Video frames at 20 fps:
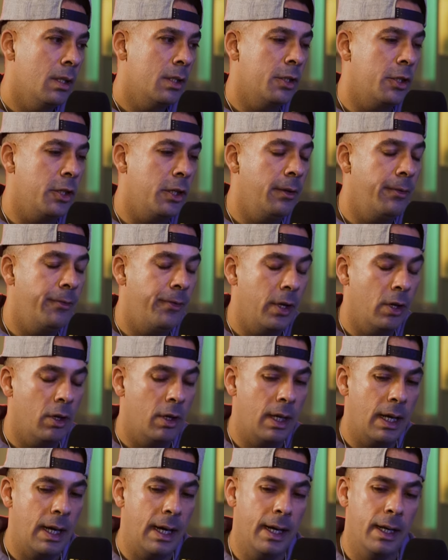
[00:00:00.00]
So do you feel
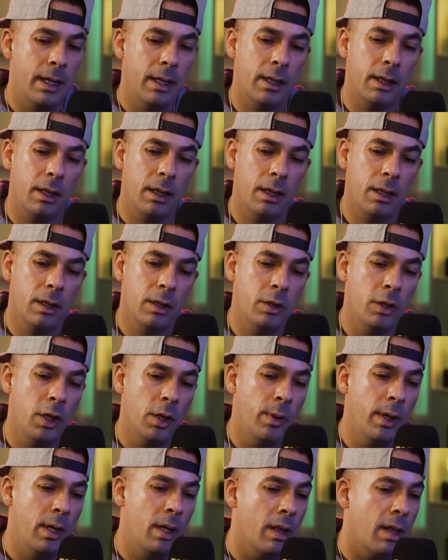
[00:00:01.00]
like
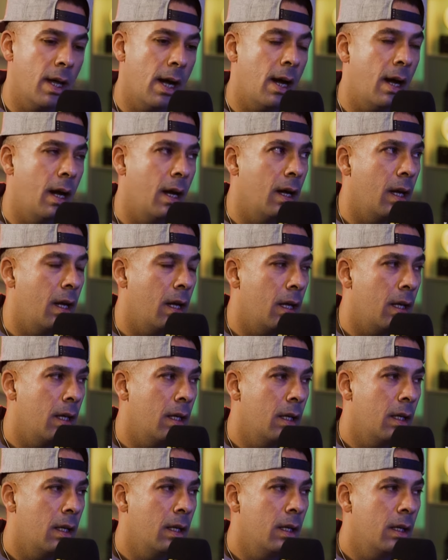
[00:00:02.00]
doing the
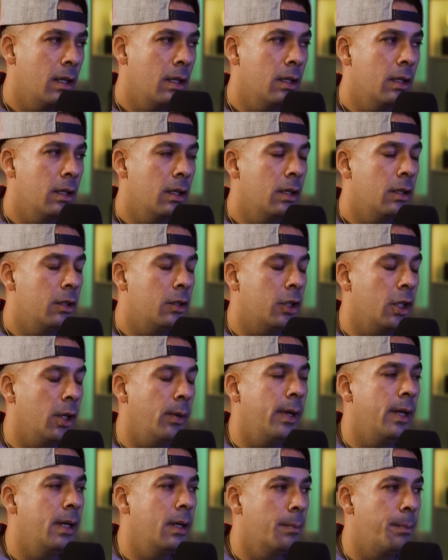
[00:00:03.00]

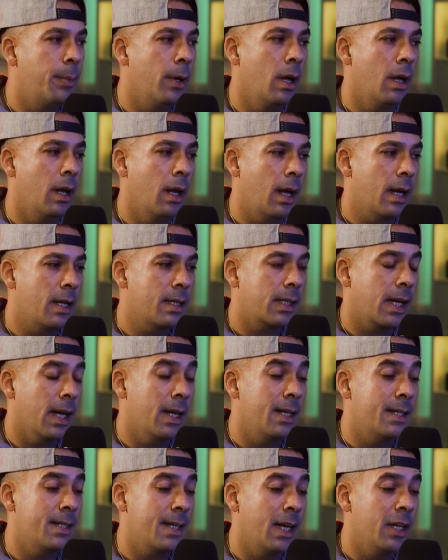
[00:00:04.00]
burlesque
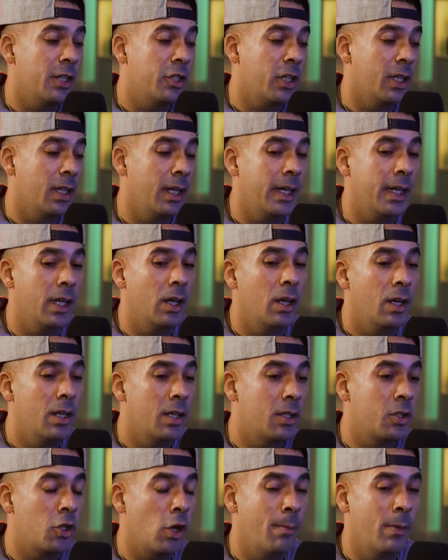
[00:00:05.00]
and essentially,
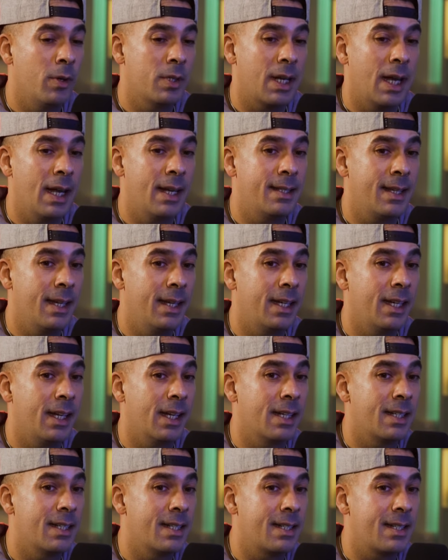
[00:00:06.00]
it's almost like
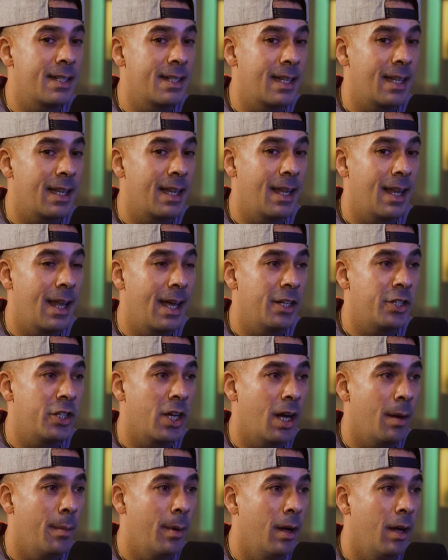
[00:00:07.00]
taking a
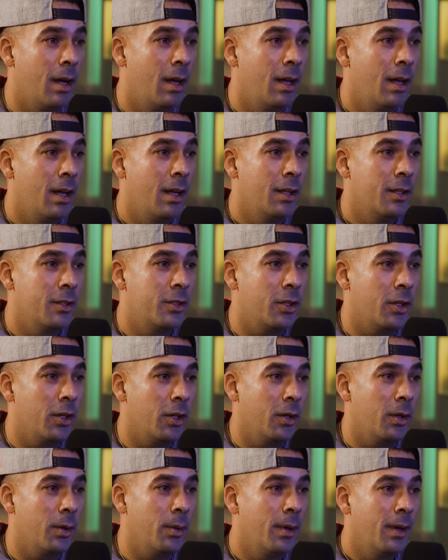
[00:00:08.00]
sledgehammer
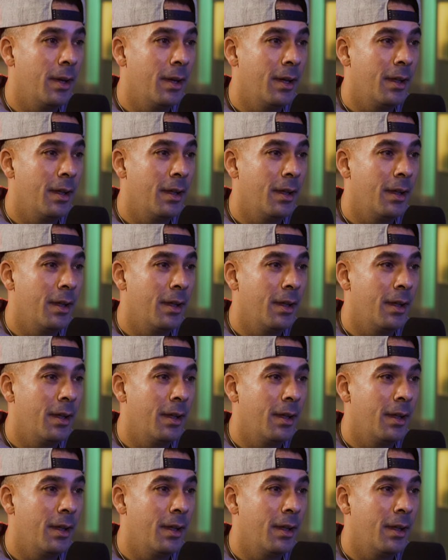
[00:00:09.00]
to